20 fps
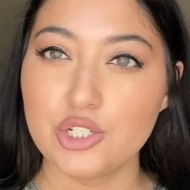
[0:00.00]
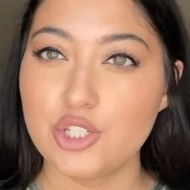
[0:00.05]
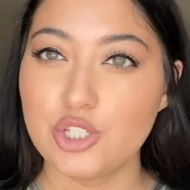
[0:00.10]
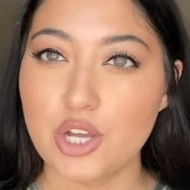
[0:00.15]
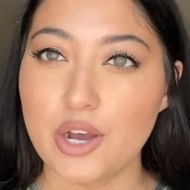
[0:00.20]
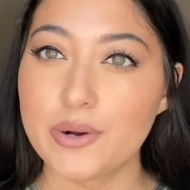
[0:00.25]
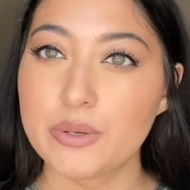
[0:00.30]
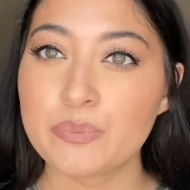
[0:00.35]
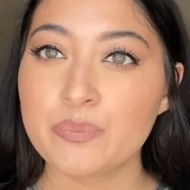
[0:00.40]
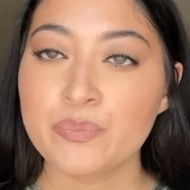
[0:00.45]

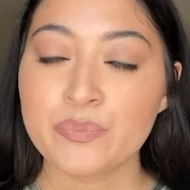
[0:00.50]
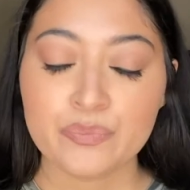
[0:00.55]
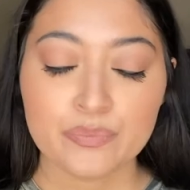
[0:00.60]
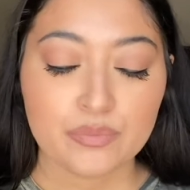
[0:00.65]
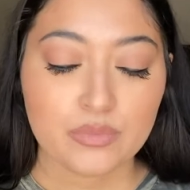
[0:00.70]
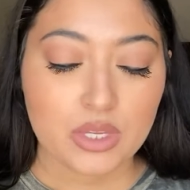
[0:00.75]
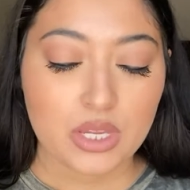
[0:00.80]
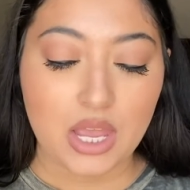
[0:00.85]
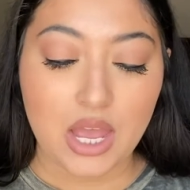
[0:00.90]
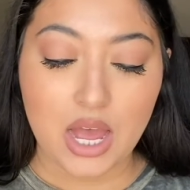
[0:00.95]
So
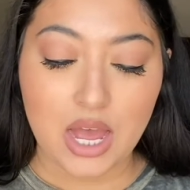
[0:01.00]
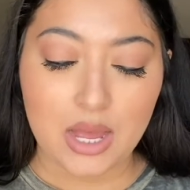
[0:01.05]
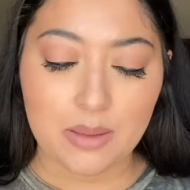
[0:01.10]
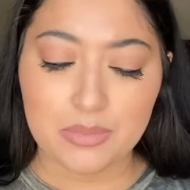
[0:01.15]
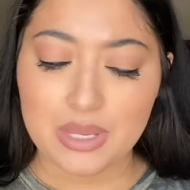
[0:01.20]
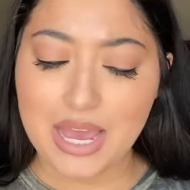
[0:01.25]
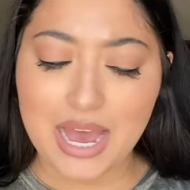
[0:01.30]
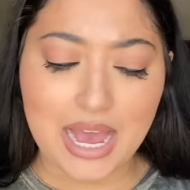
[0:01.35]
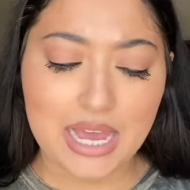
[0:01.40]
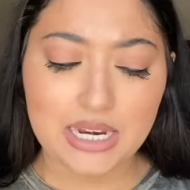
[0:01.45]
um,
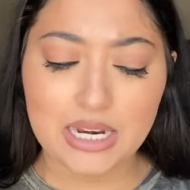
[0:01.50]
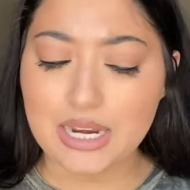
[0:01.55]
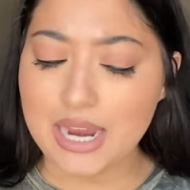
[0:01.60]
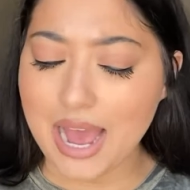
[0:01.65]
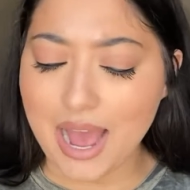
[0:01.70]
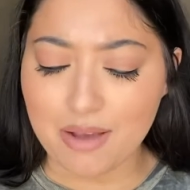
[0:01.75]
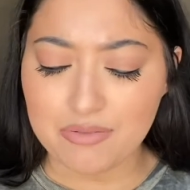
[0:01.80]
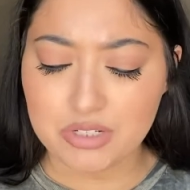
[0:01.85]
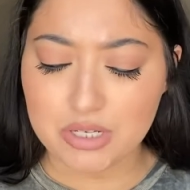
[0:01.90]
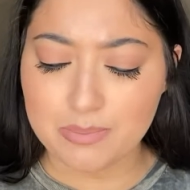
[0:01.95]
yeah, I didn't
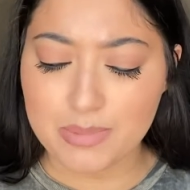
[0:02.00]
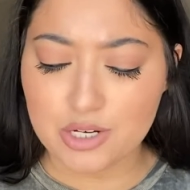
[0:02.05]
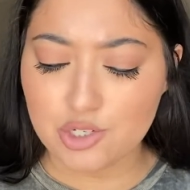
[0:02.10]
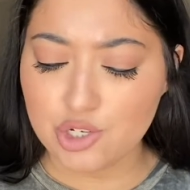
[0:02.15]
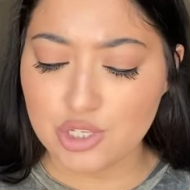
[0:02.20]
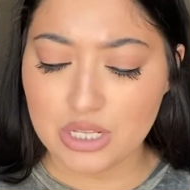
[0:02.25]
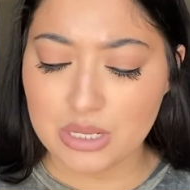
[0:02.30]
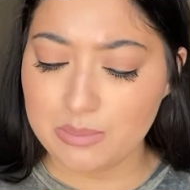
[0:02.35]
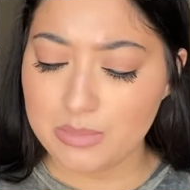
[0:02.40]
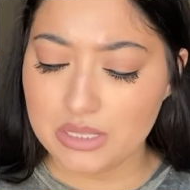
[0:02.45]
have to
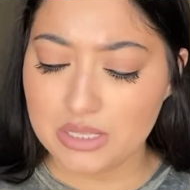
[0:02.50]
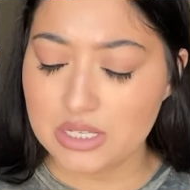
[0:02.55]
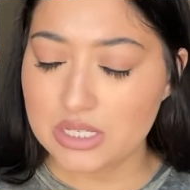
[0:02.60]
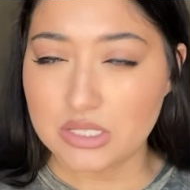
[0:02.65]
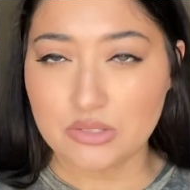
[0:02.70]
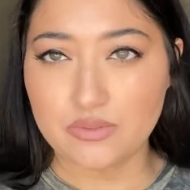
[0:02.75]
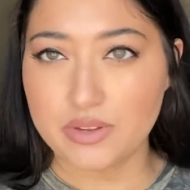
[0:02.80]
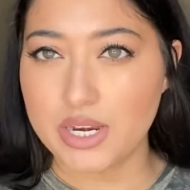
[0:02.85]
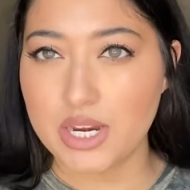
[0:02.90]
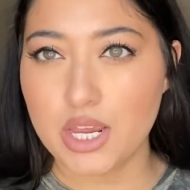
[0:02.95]
mention them in
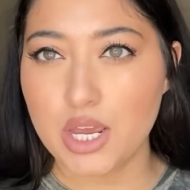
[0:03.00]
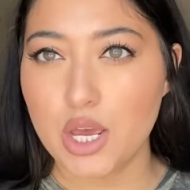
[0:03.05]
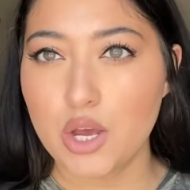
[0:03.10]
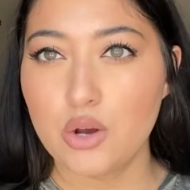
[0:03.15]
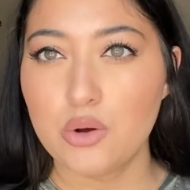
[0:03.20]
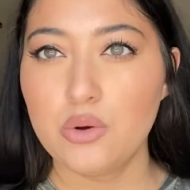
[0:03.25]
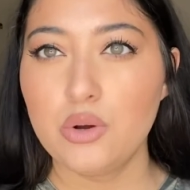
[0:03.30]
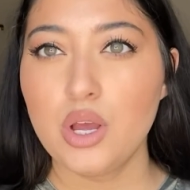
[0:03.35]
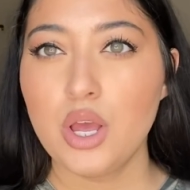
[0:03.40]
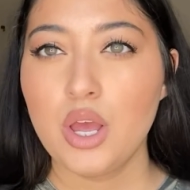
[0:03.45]
this
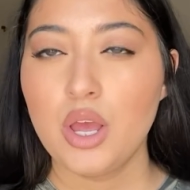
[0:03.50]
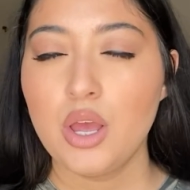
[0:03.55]
video.